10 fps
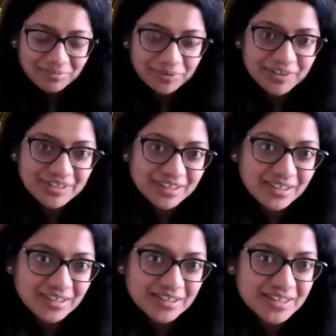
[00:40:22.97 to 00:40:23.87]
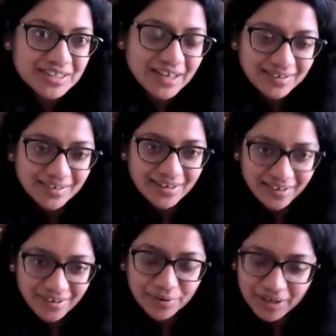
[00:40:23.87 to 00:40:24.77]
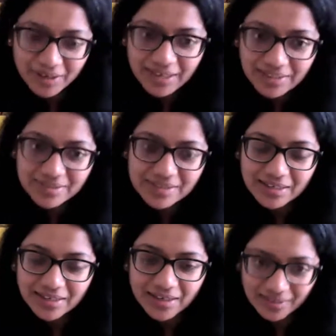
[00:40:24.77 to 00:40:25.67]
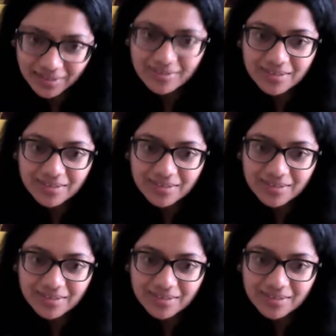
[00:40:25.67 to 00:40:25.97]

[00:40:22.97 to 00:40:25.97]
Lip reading: Professor Cannataci. And you are right to say that